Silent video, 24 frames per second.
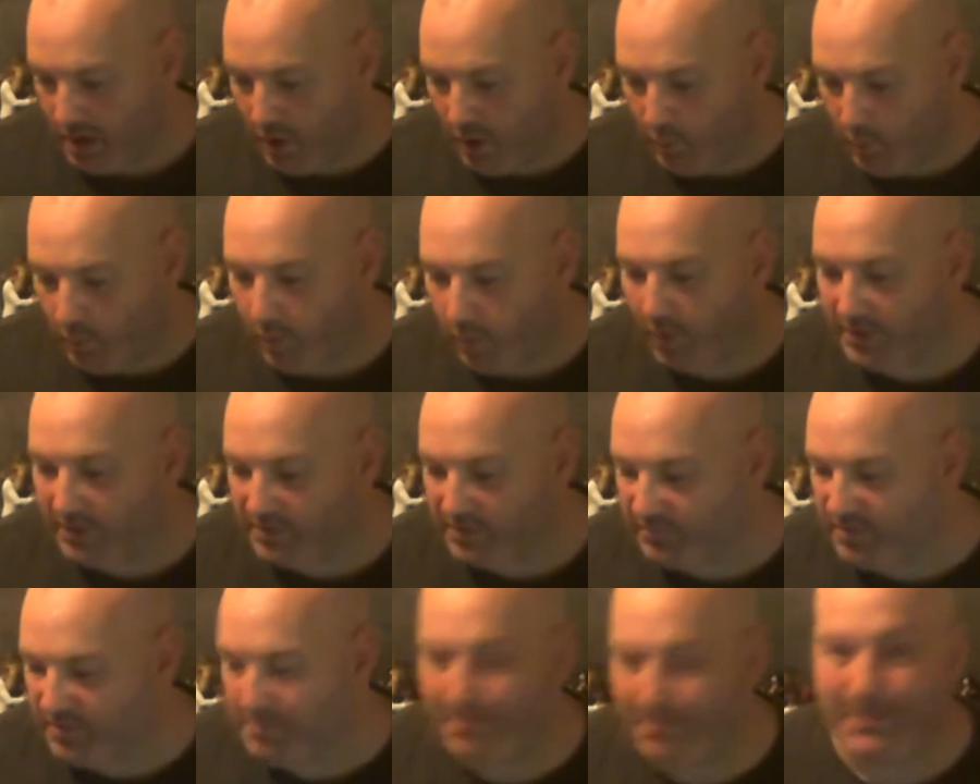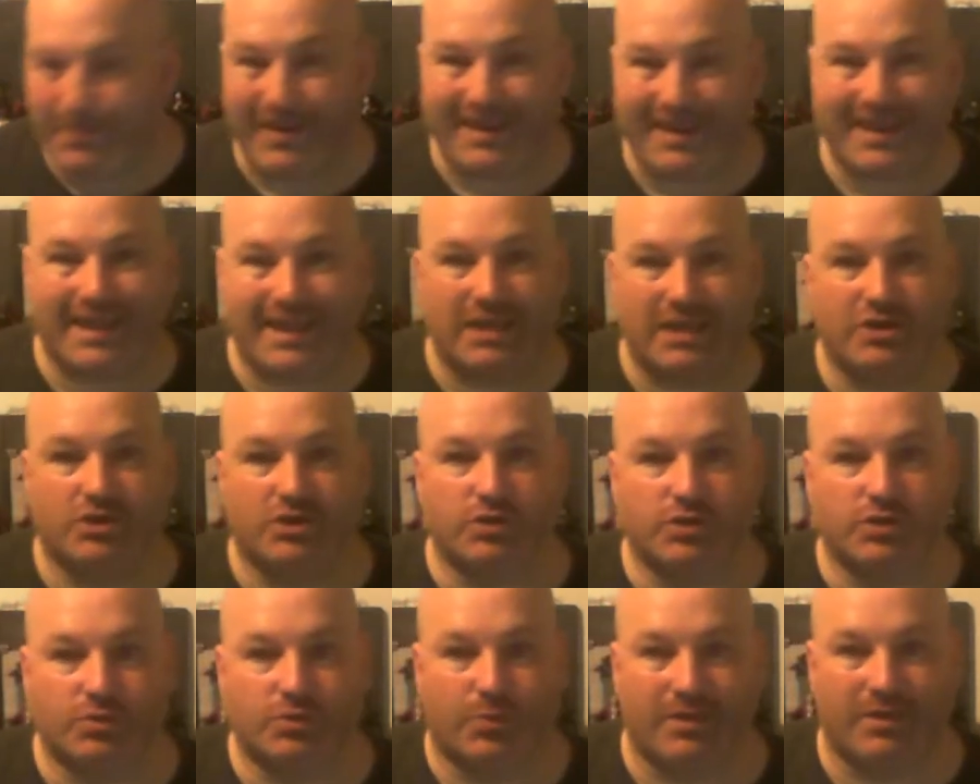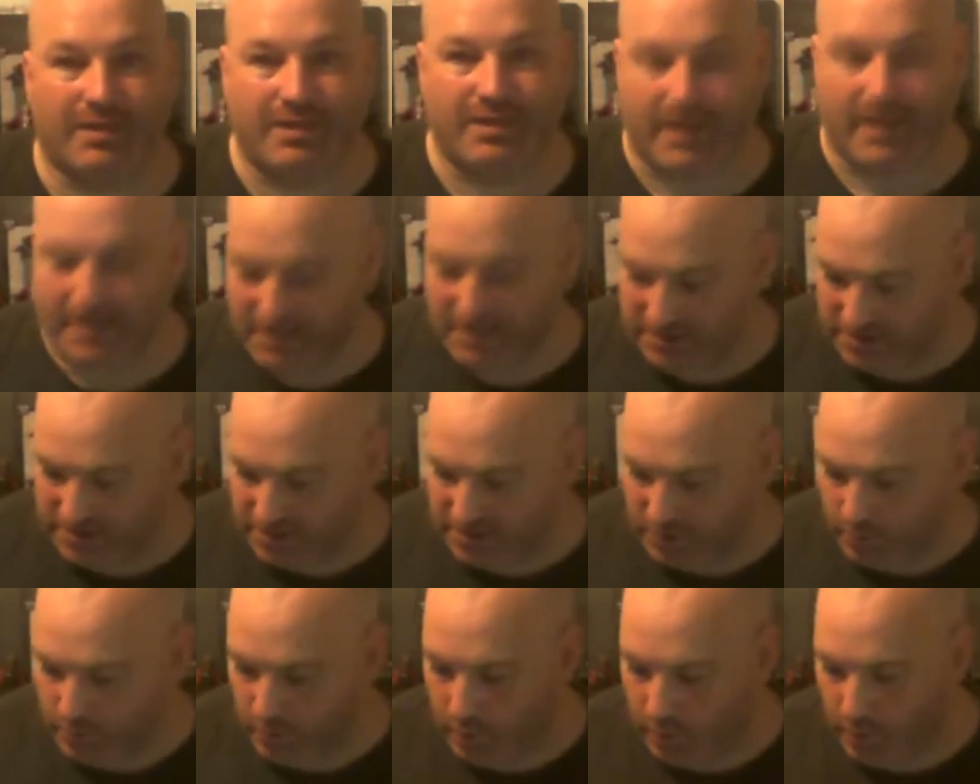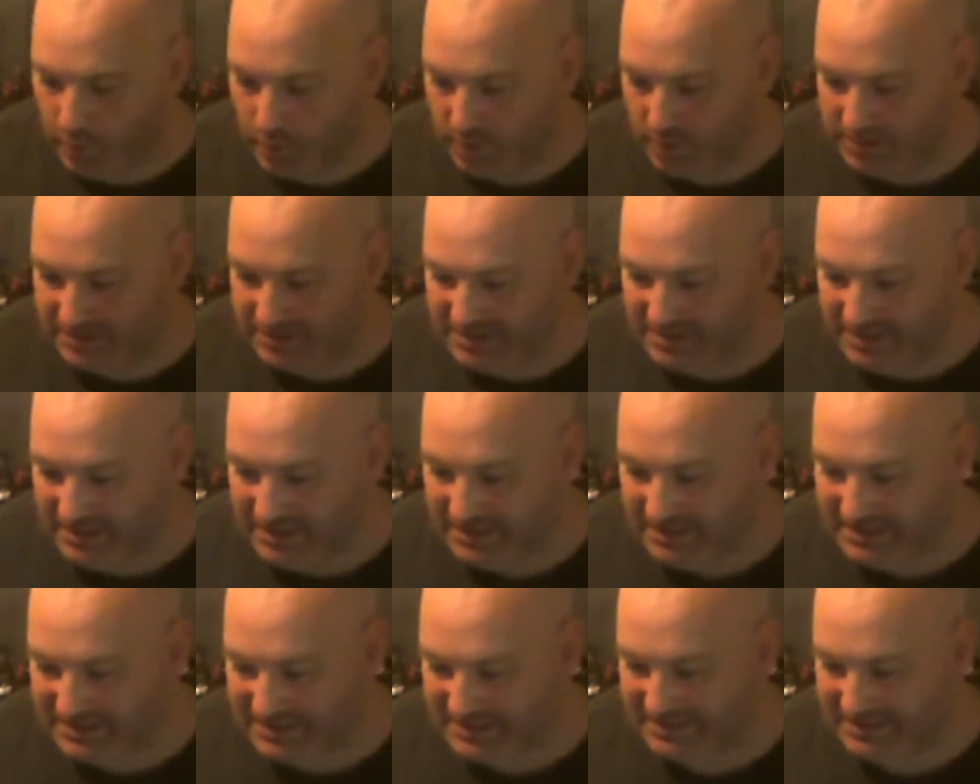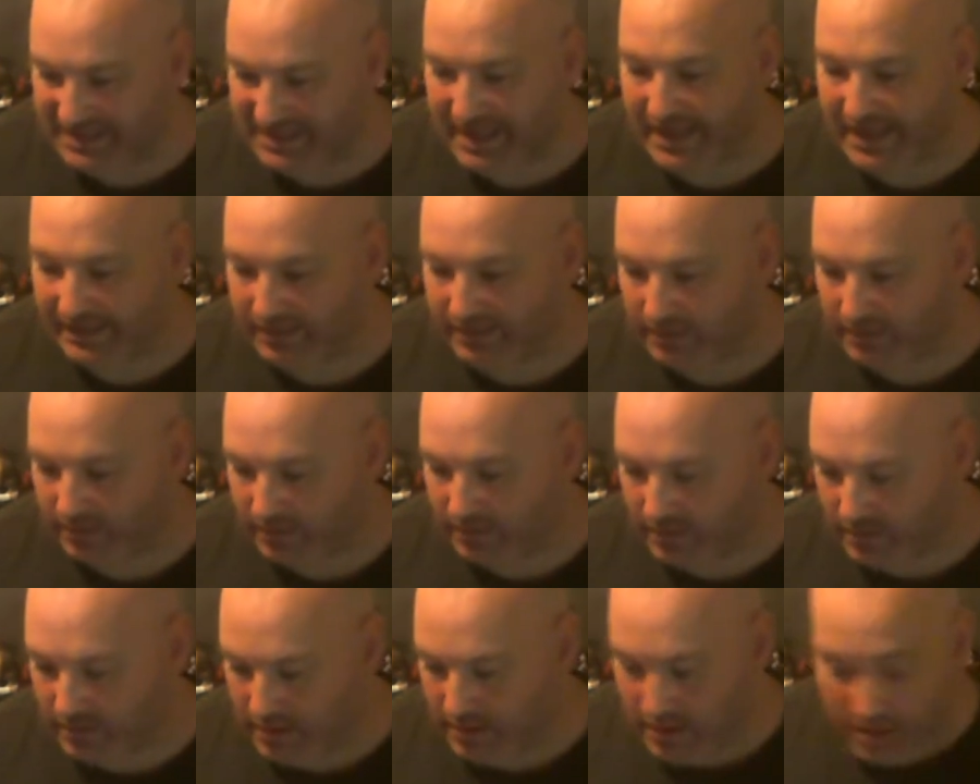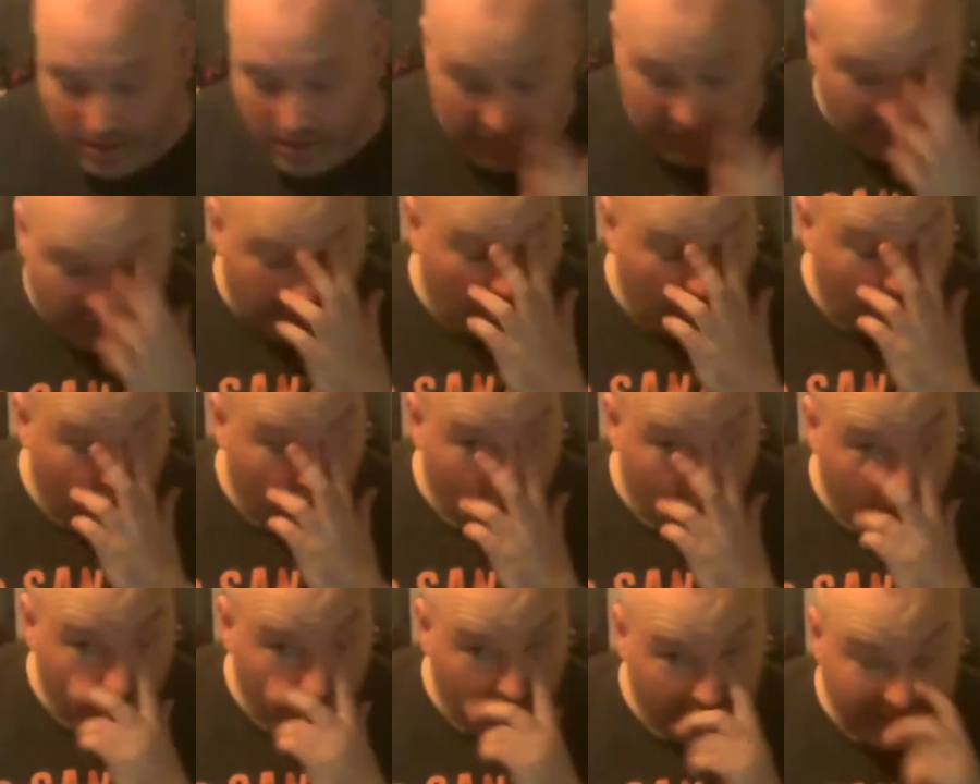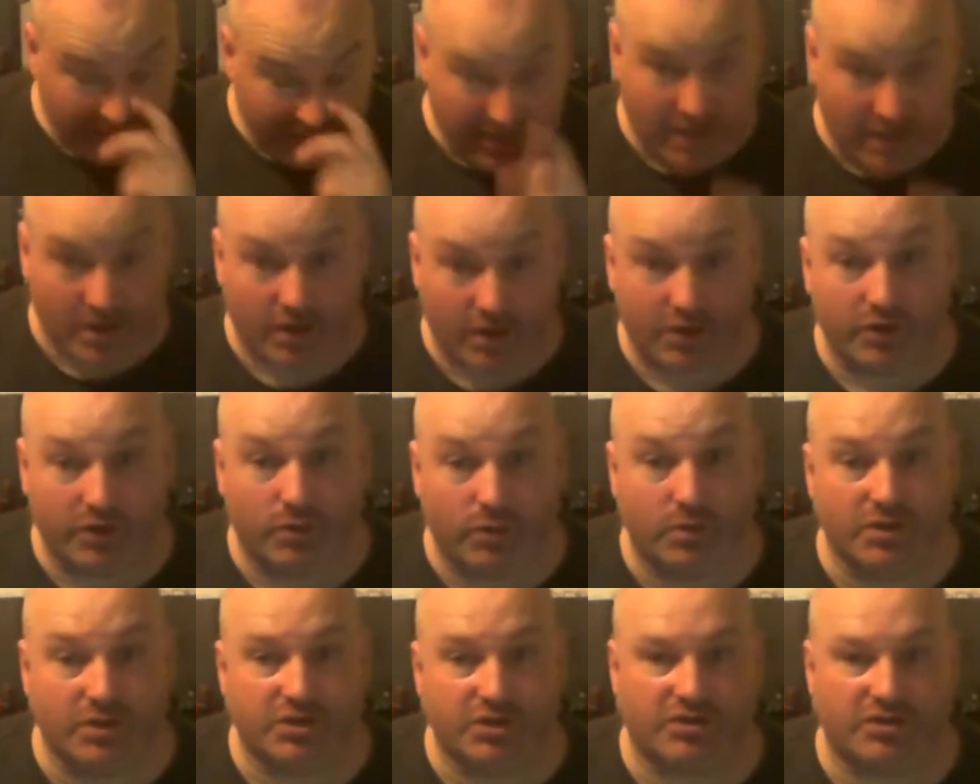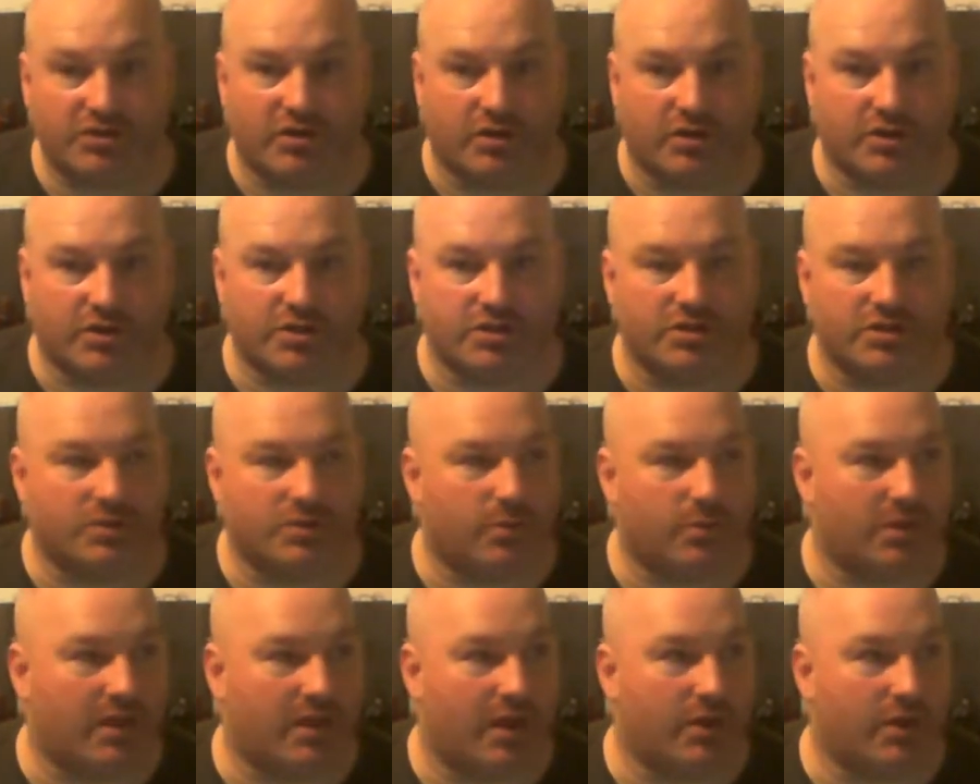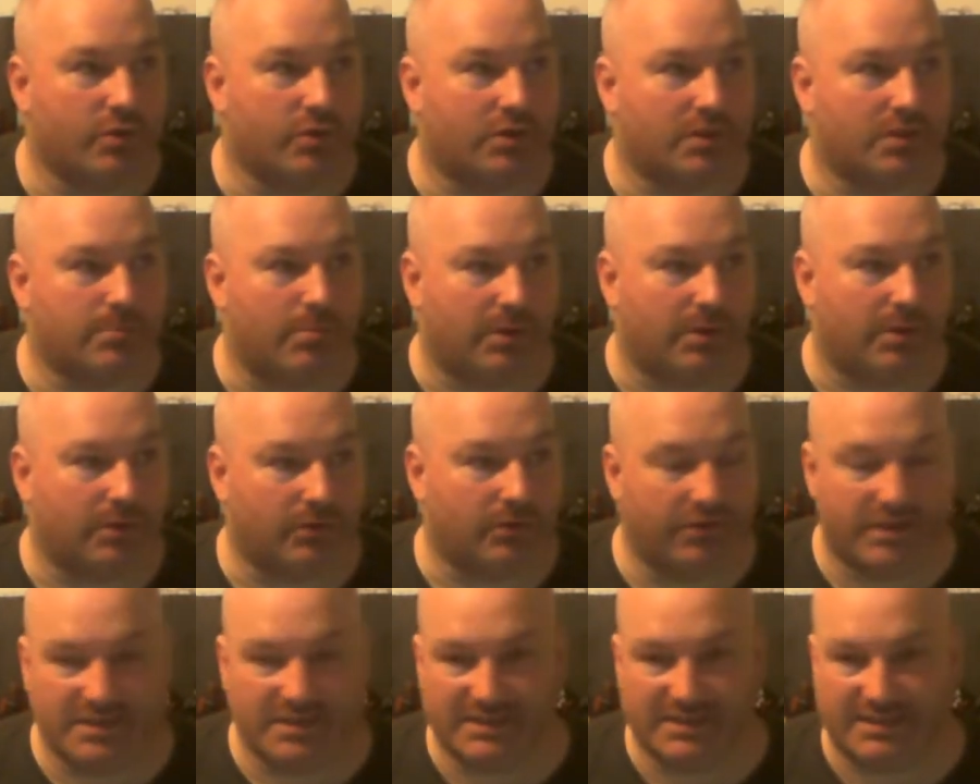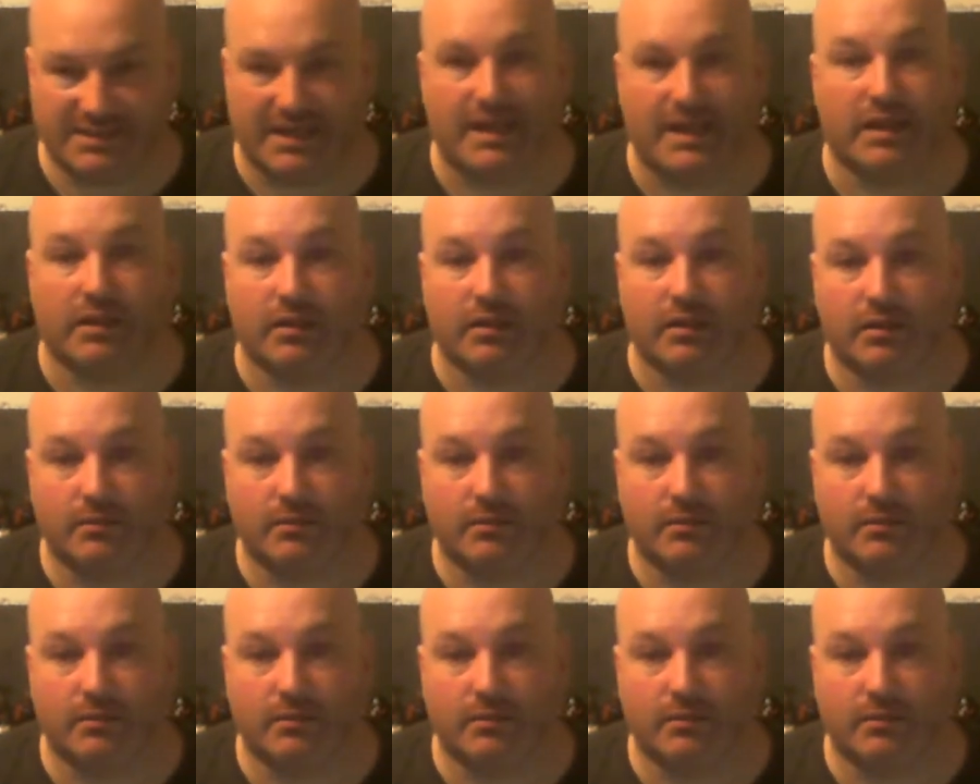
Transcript: One of the big issues with this was the stand, for there are no instructions with how to build the stand.